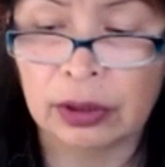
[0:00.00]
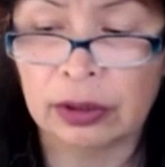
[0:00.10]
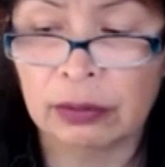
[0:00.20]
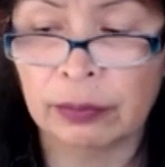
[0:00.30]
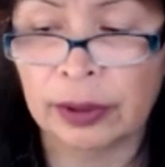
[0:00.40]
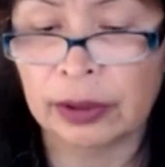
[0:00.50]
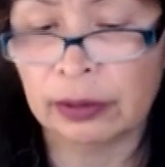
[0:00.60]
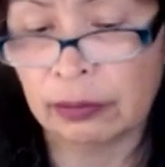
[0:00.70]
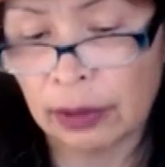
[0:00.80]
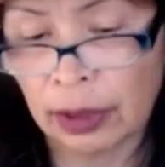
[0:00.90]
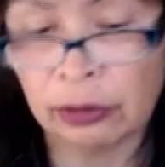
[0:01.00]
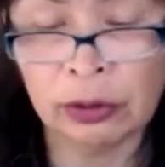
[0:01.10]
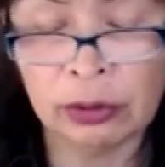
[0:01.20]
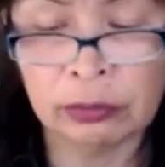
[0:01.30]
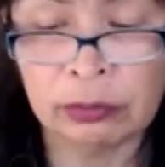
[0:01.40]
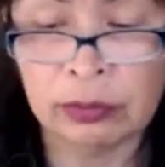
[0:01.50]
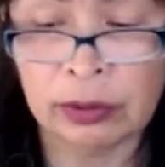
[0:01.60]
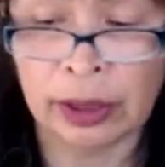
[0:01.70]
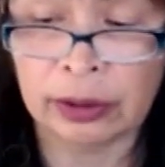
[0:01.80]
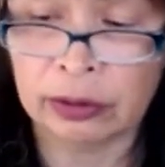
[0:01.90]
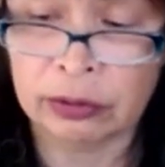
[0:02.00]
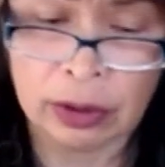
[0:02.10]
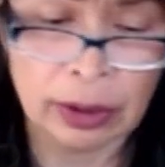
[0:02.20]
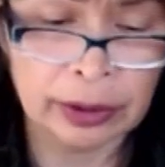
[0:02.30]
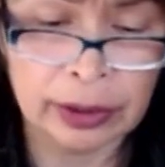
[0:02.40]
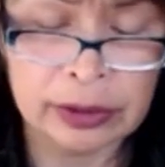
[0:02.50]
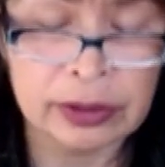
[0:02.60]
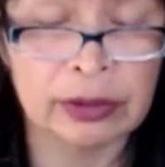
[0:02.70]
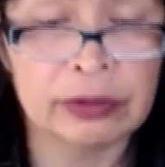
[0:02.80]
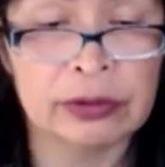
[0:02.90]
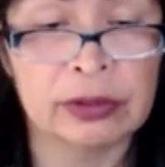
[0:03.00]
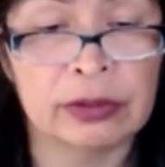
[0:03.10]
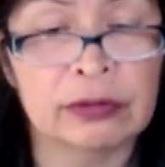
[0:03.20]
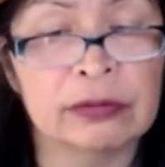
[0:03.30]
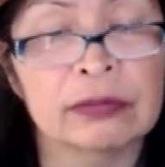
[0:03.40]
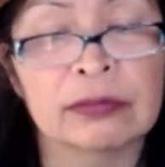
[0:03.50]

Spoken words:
But I don't know, like there's a lot of naysayers still